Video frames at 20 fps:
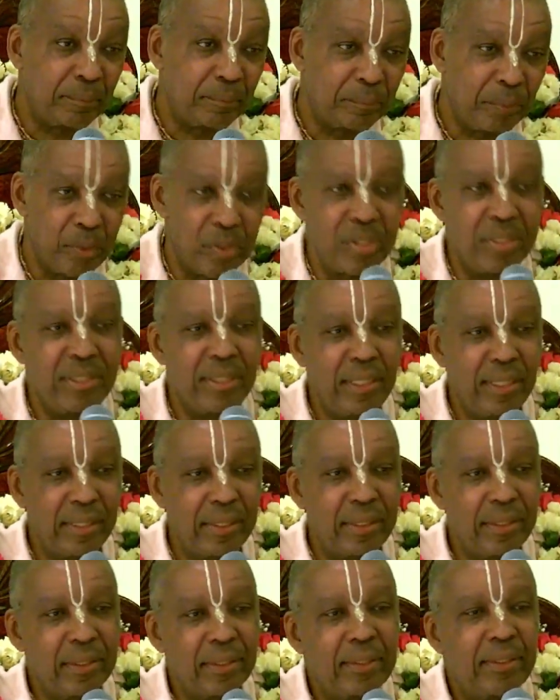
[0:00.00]
Person
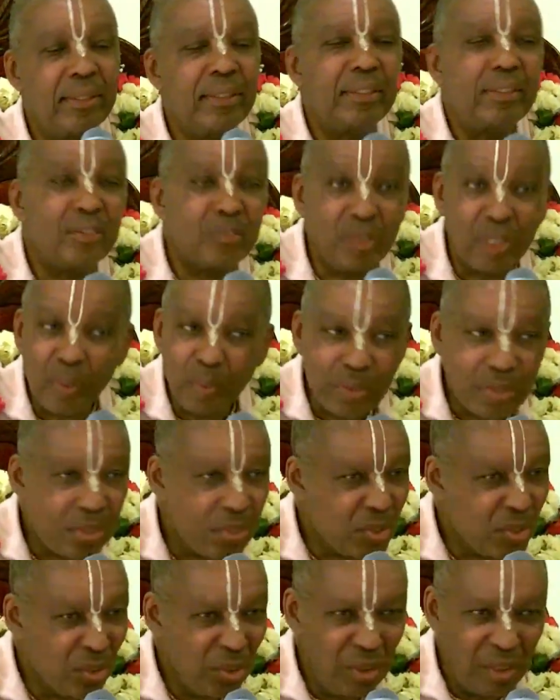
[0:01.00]
died. So he was
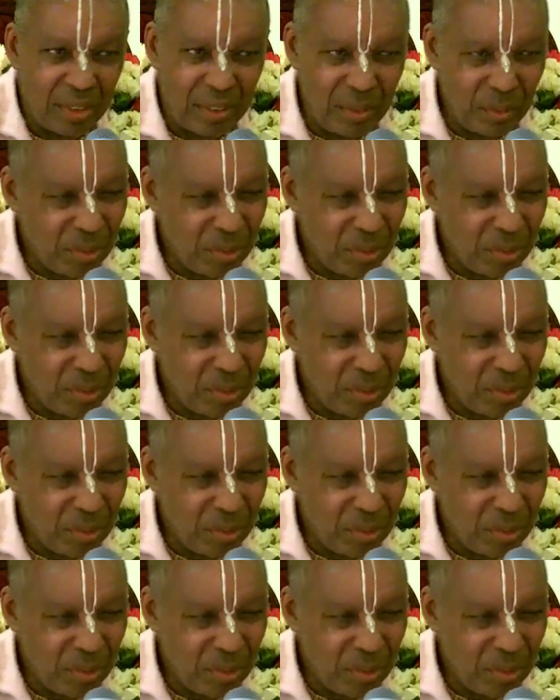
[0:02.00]
distraught.